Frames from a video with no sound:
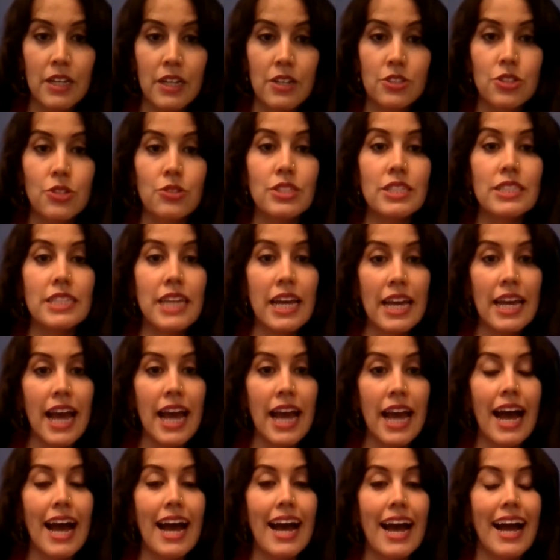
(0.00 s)
So today,
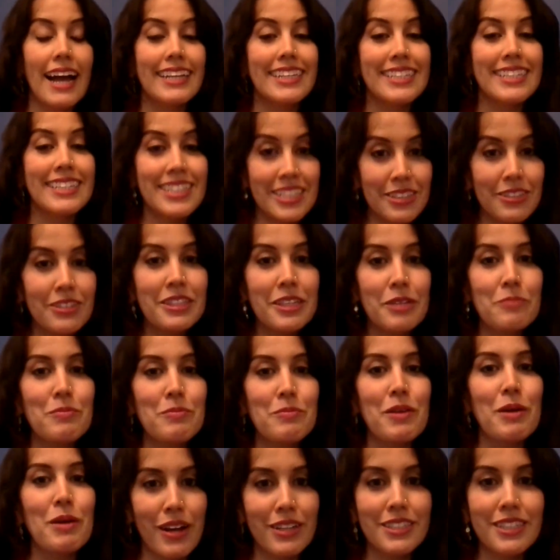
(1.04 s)
I still think
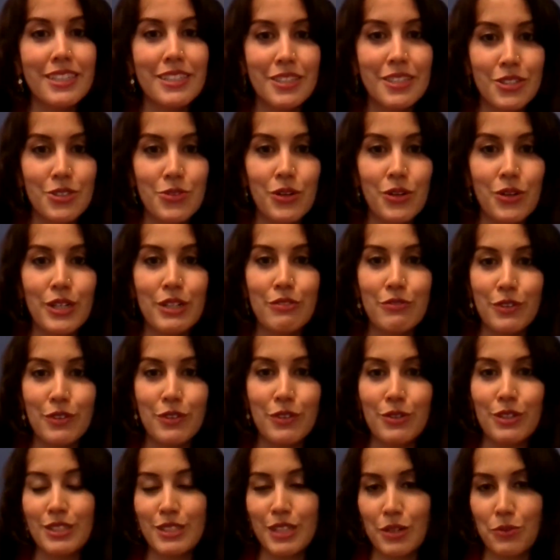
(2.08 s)
my project is going to
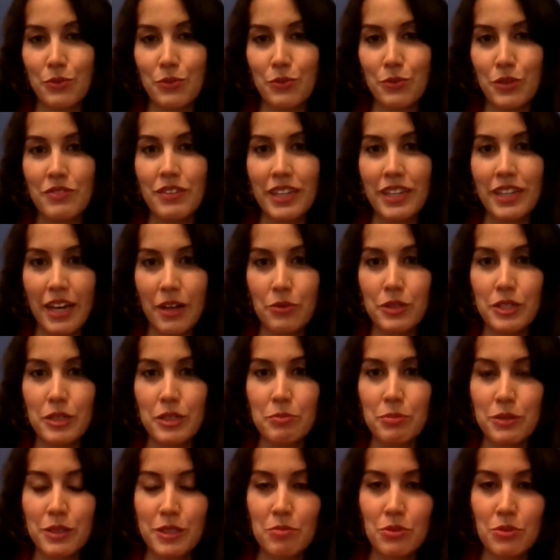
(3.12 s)
focus on weaving equity
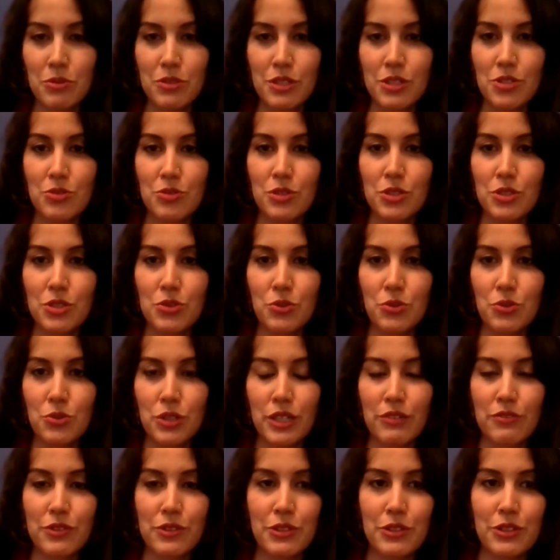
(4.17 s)
principles into a
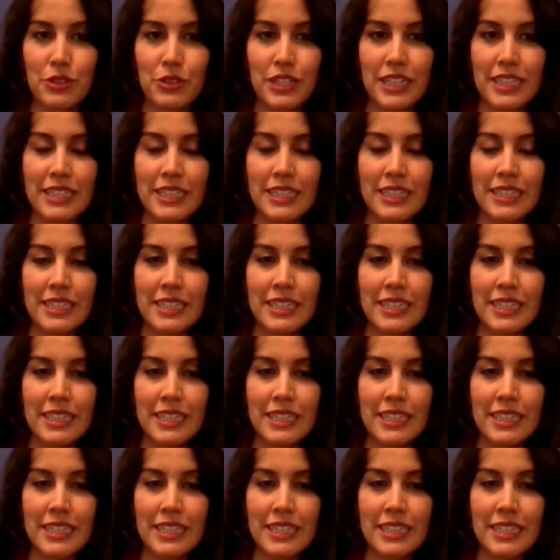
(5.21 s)
toolkit for learning,